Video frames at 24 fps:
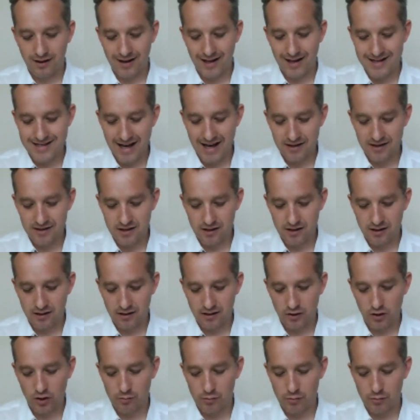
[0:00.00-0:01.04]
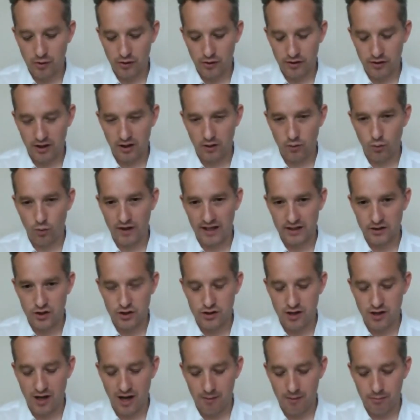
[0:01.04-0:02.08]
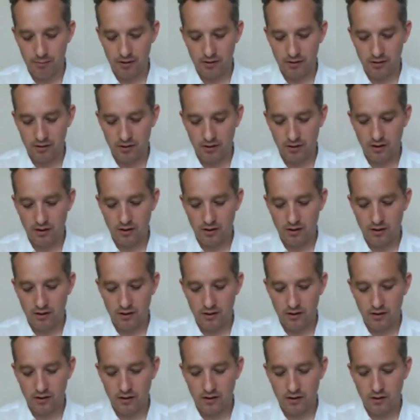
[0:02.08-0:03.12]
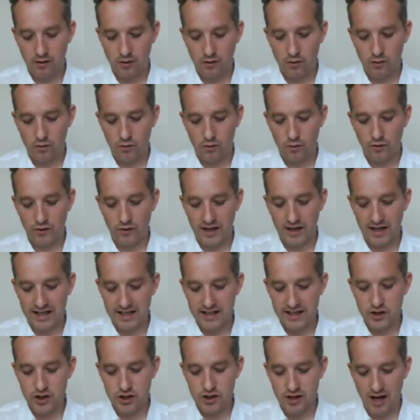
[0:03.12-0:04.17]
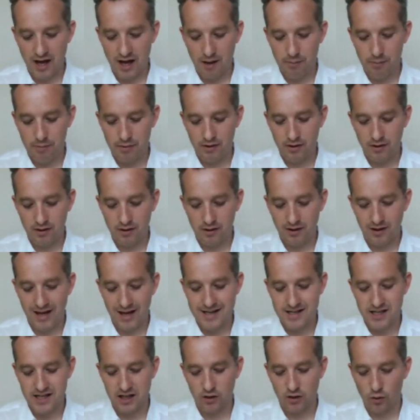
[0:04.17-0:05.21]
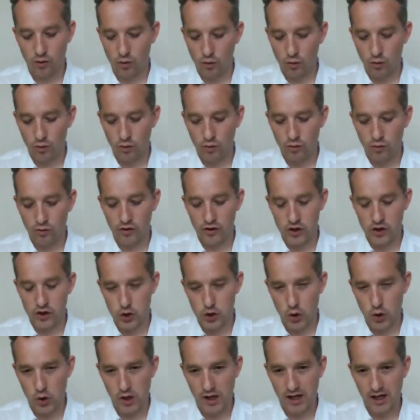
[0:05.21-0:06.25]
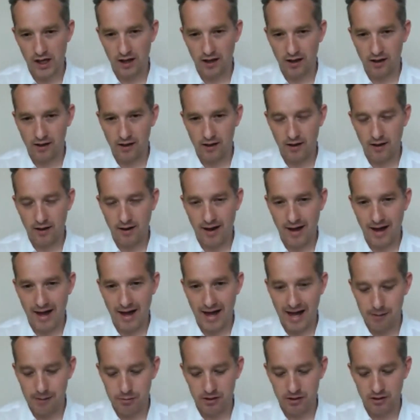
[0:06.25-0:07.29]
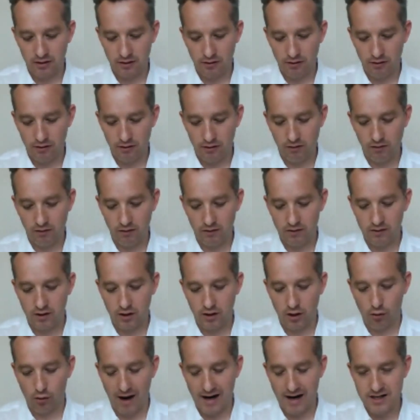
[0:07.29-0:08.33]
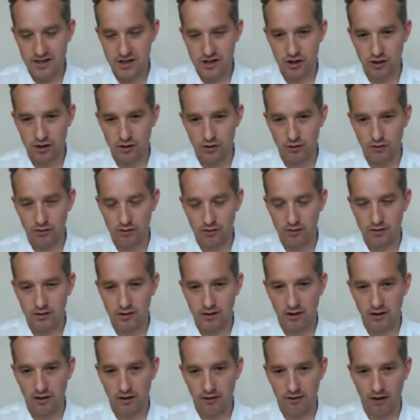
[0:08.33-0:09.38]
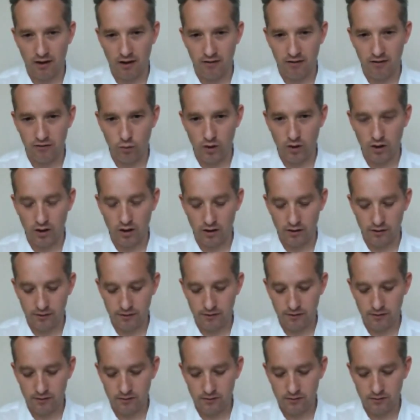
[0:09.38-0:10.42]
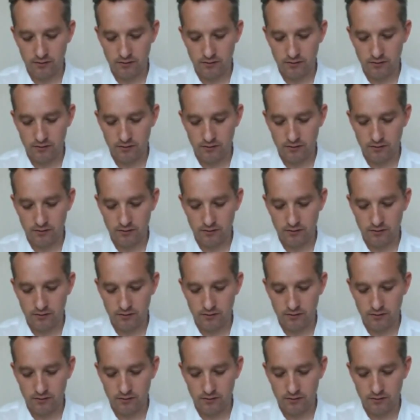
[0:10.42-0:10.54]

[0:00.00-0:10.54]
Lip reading: Let it enter your body with each step. With each step, let in all the joy, happiness, gratitude, and self-worth.